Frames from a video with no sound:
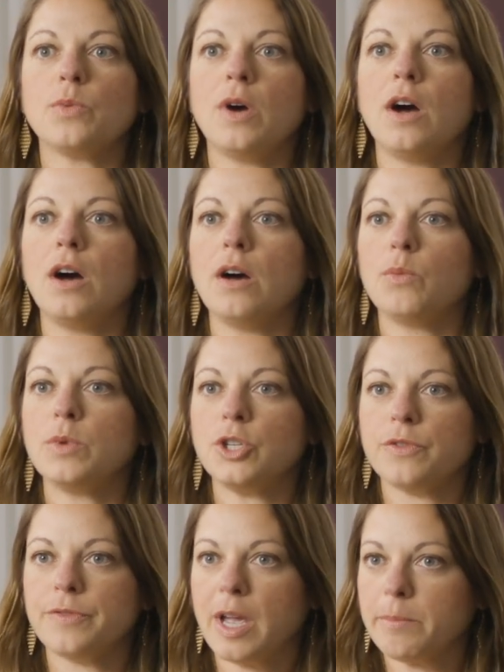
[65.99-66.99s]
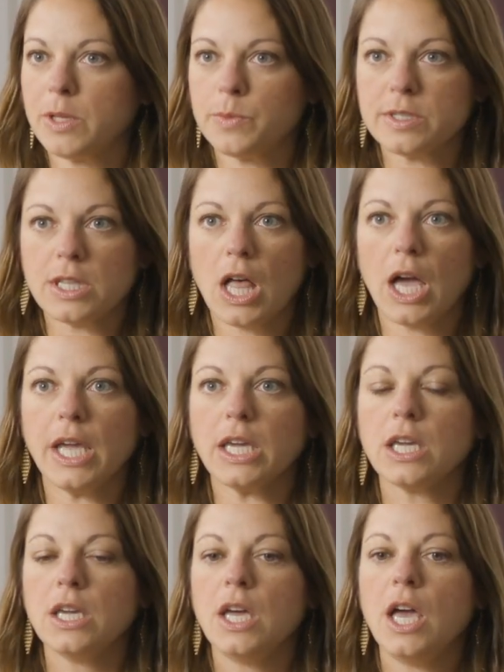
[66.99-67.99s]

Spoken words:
what your family was like,